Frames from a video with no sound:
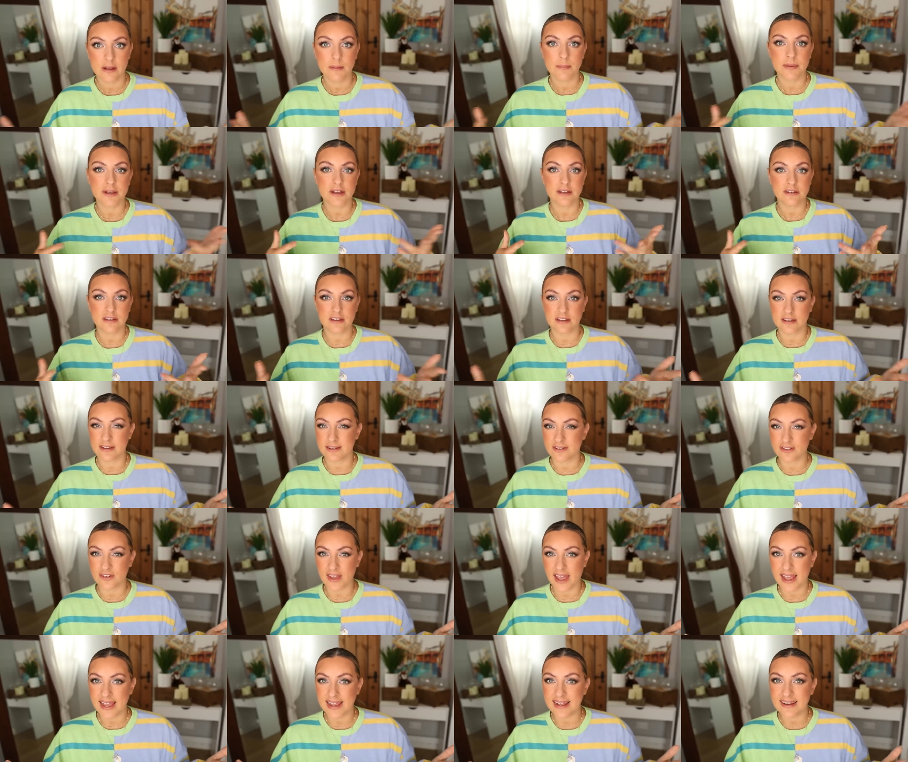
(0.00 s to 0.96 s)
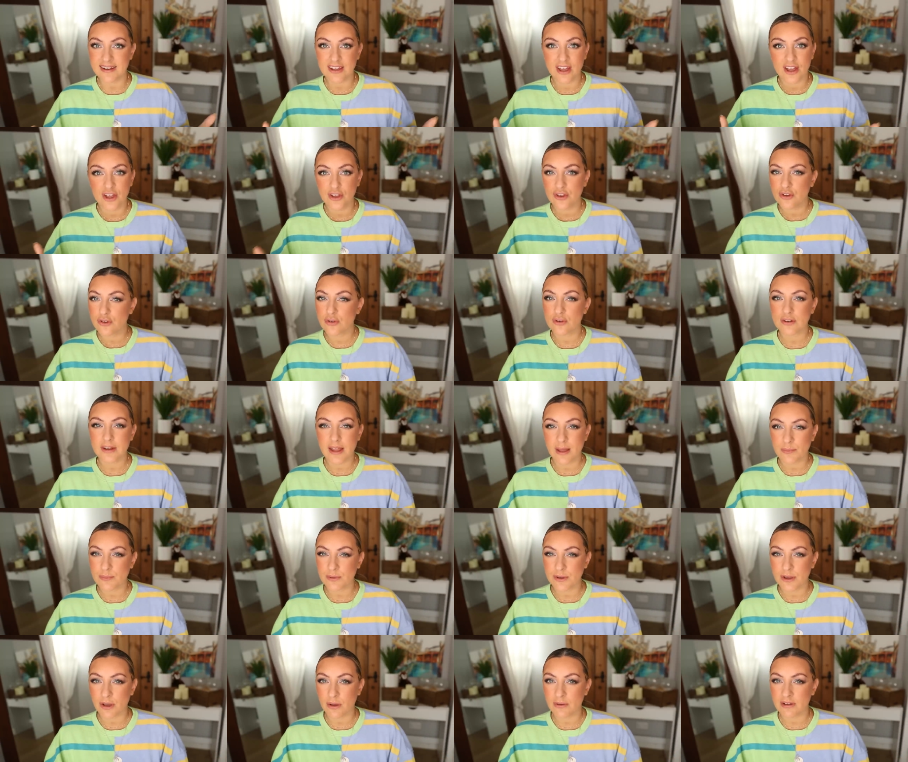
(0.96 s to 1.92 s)
because of the shade, you're
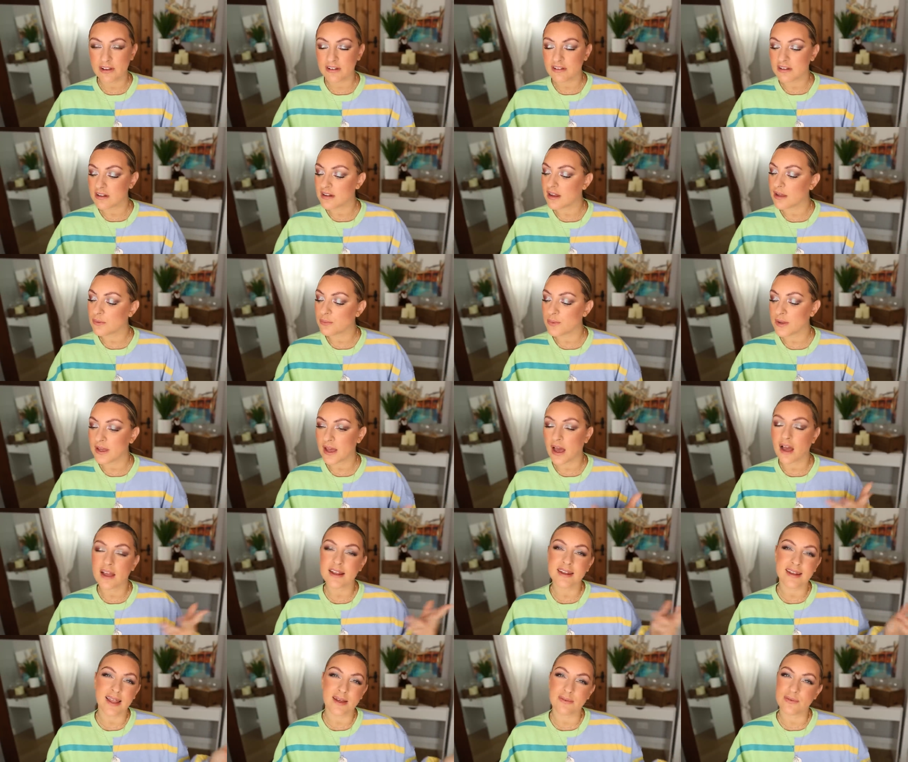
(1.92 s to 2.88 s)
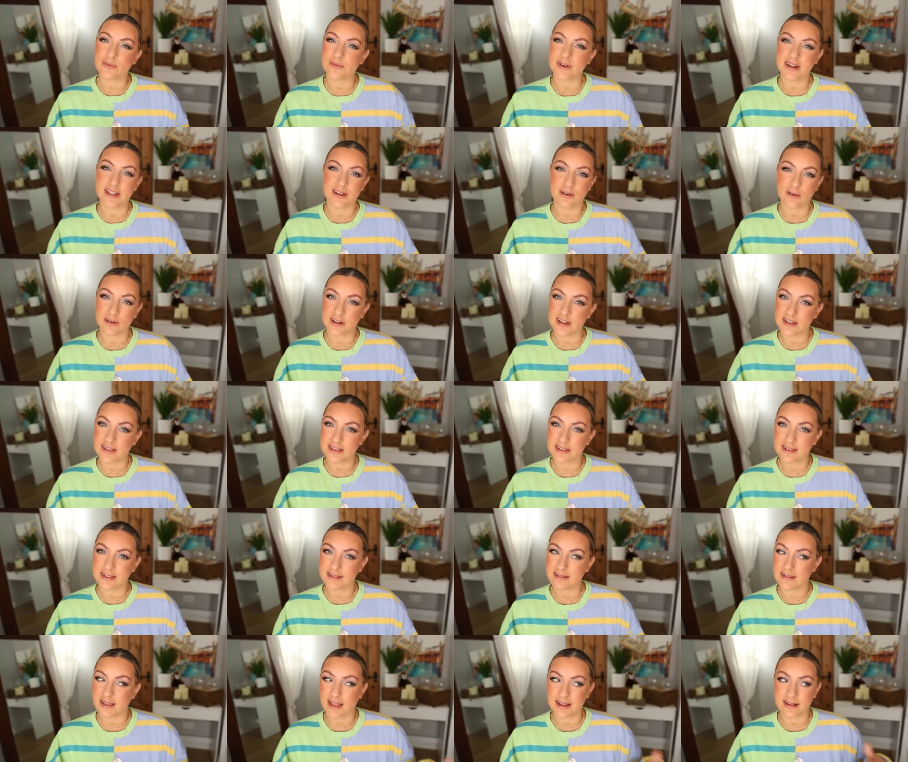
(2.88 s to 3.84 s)
never going to love it. I never really got it.
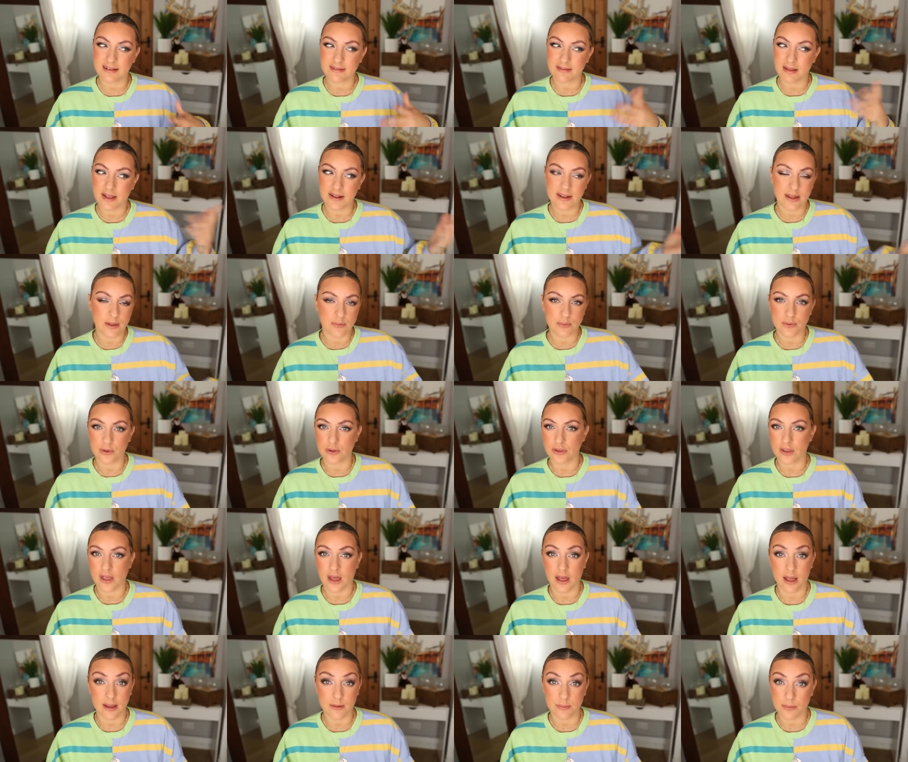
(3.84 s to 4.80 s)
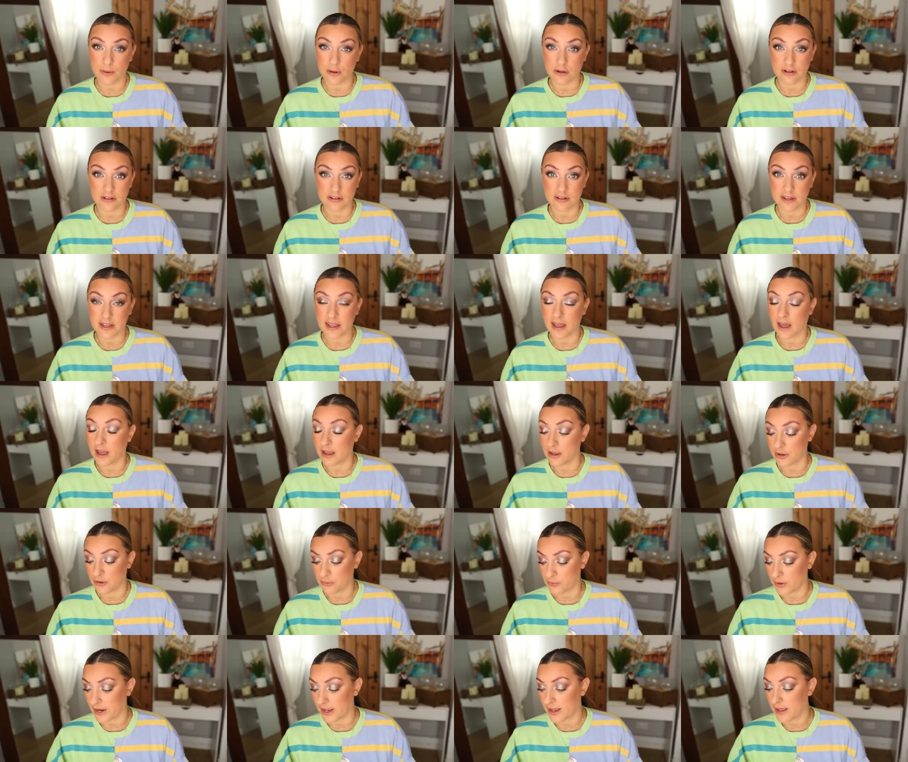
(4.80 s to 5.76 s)
Like I never got the hype, honestly, I
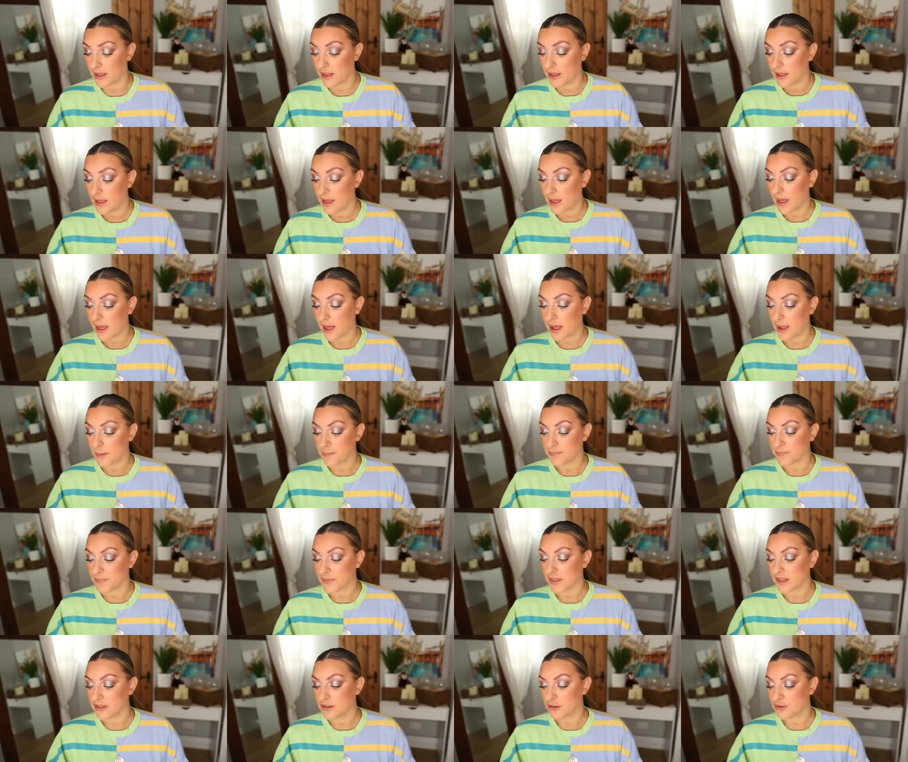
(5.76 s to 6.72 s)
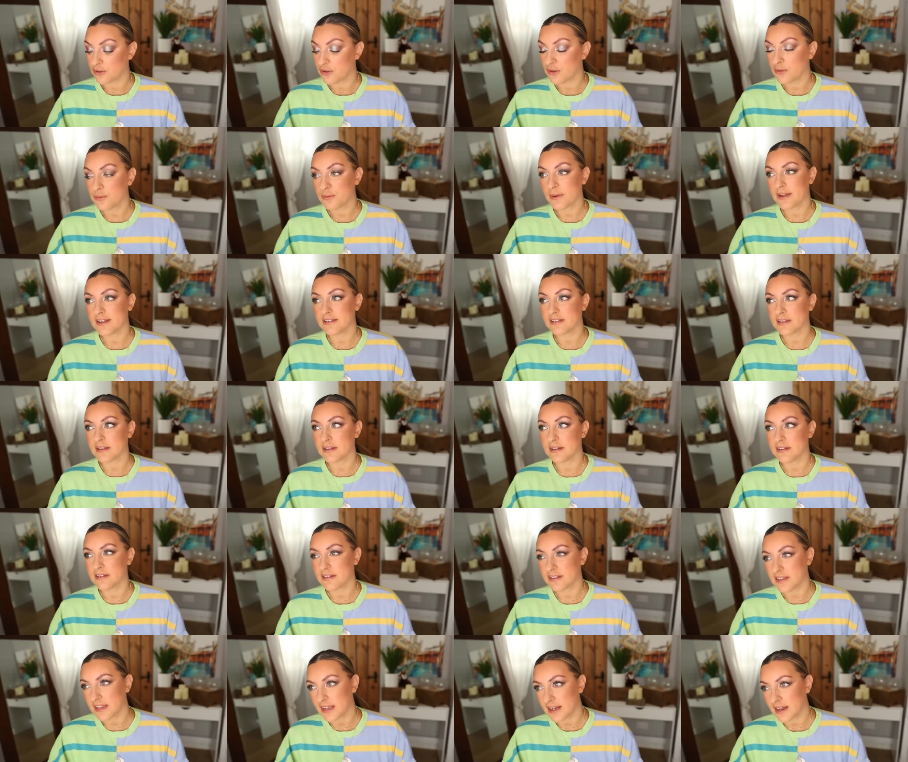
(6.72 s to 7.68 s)
agree. Um, the Too Faced
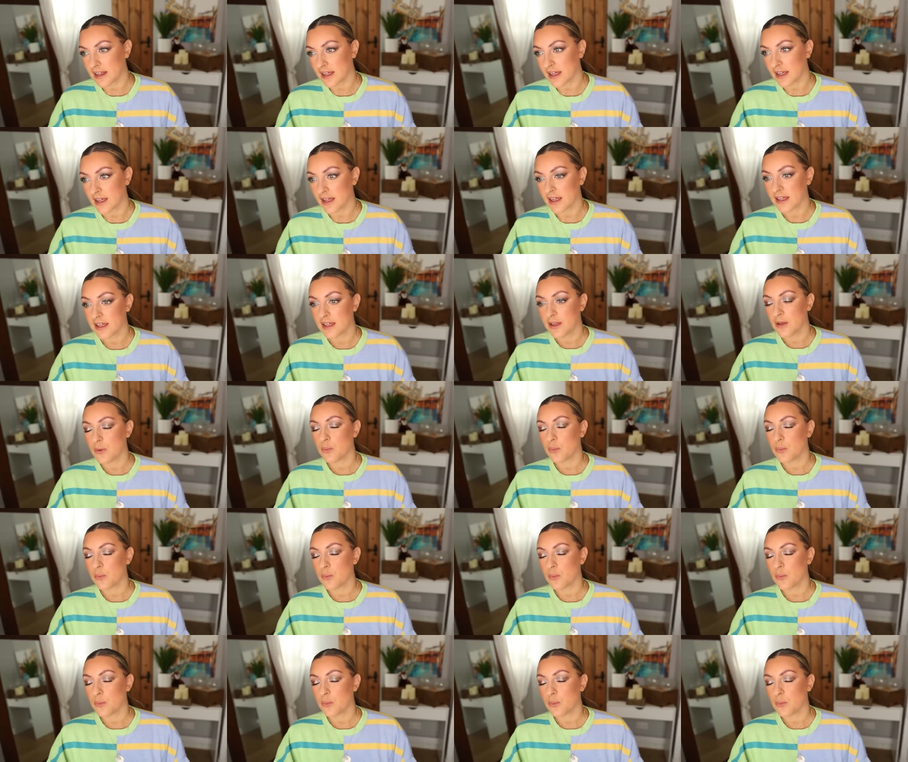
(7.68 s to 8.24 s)
Concealer,